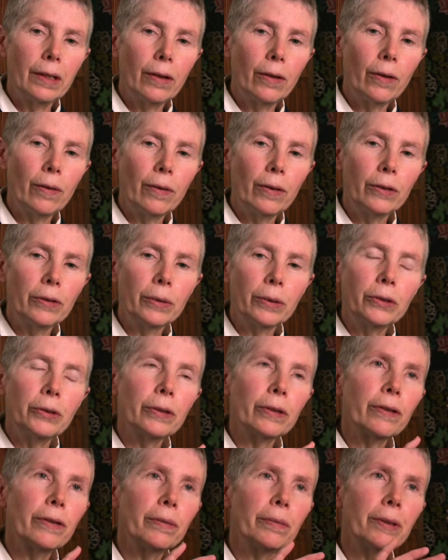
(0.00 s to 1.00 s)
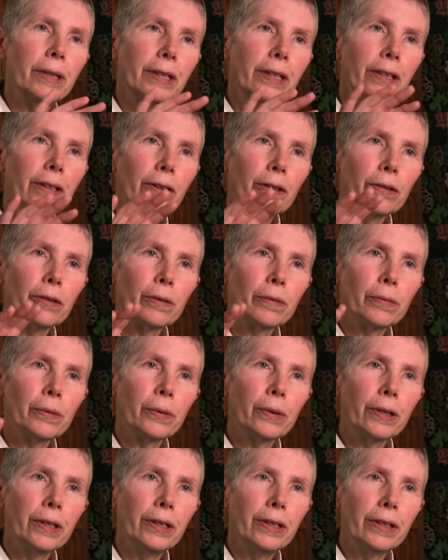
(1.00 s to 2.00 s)
so it took 3 years or
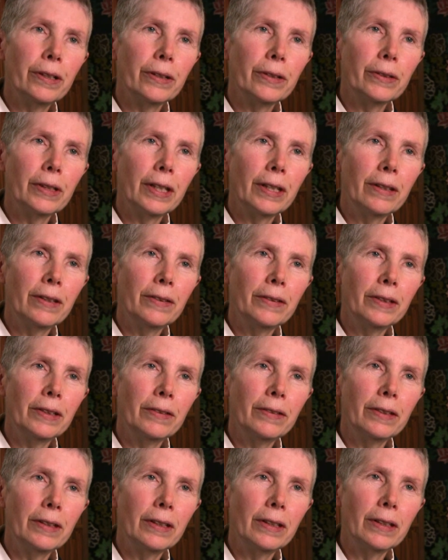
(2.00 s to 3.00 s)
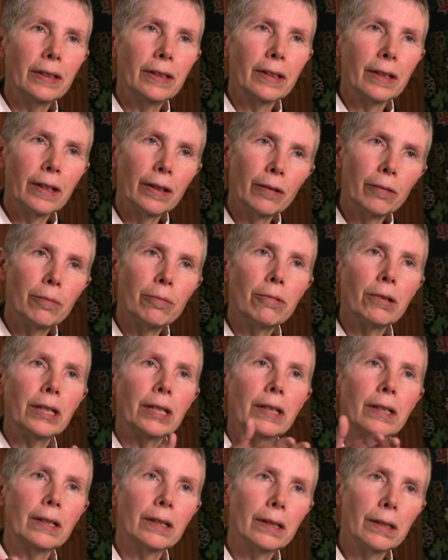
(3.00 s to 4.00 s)
4 years and this incident to kind of
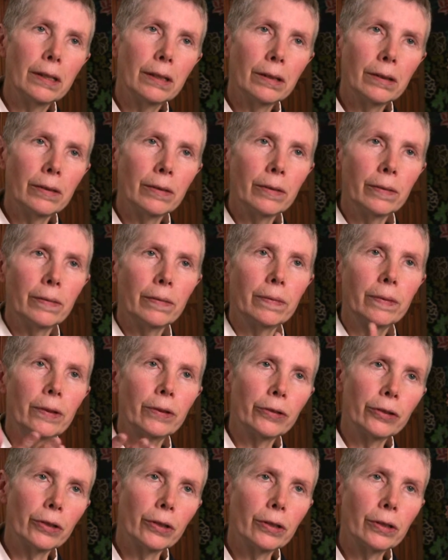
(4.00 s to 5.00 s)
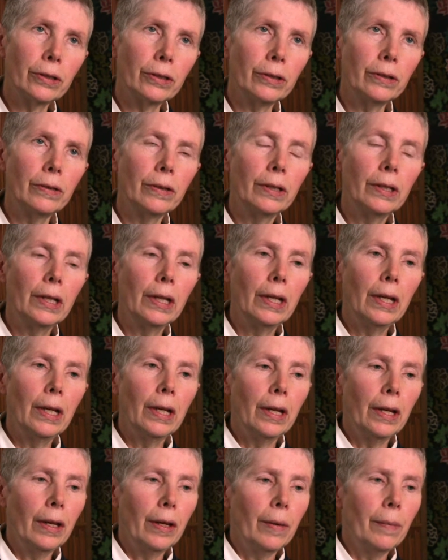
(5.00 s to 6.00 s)
bring it to full circle.
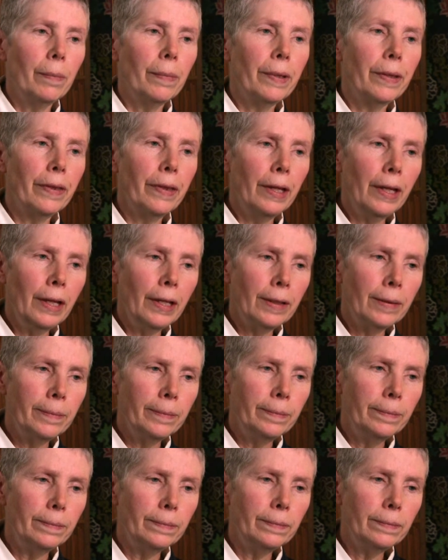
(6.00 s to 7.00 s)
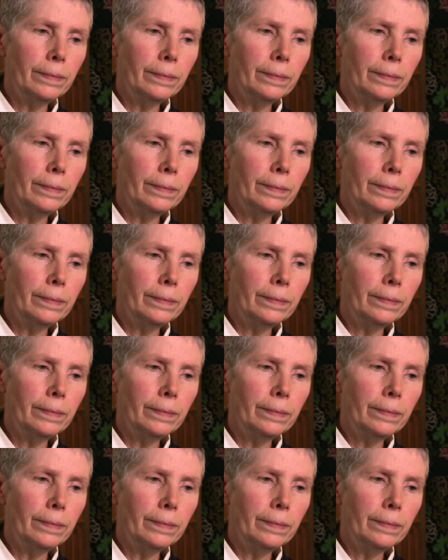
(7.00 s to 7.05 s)
But then,